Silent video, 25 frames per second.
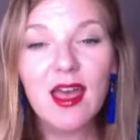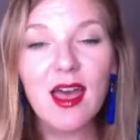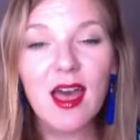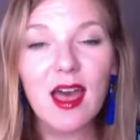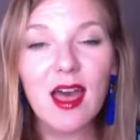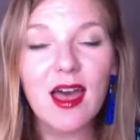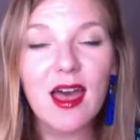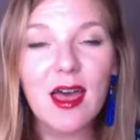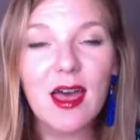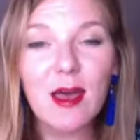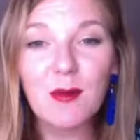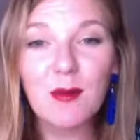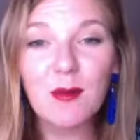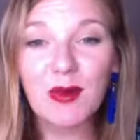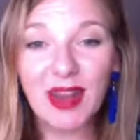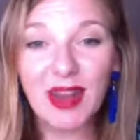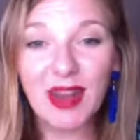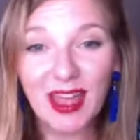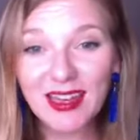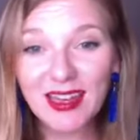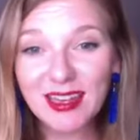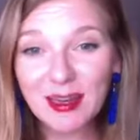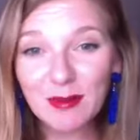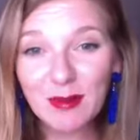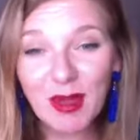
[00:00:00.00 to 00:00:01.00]
When
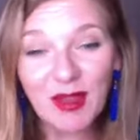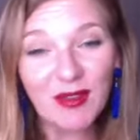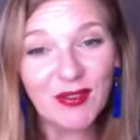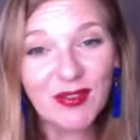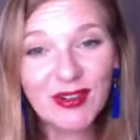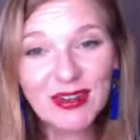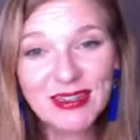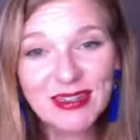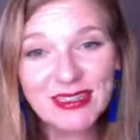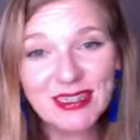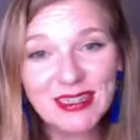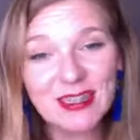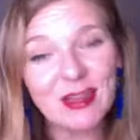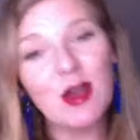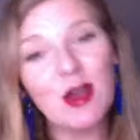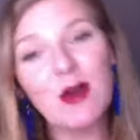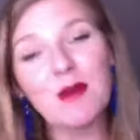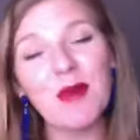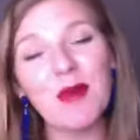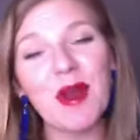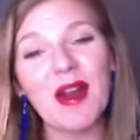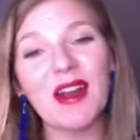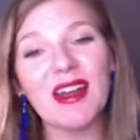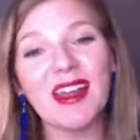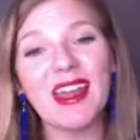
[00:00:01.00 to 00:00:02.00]
I did my first
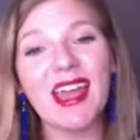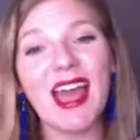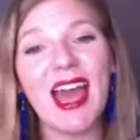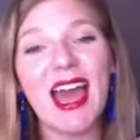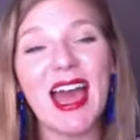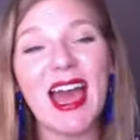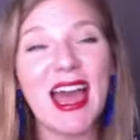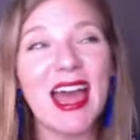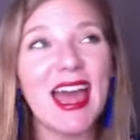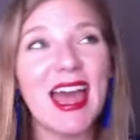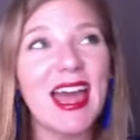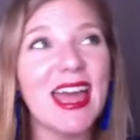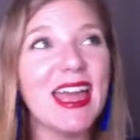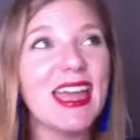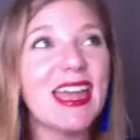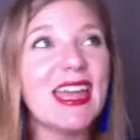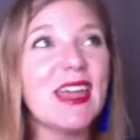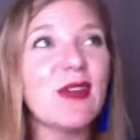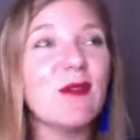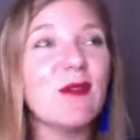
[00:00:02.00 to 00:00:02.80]
in-home party, I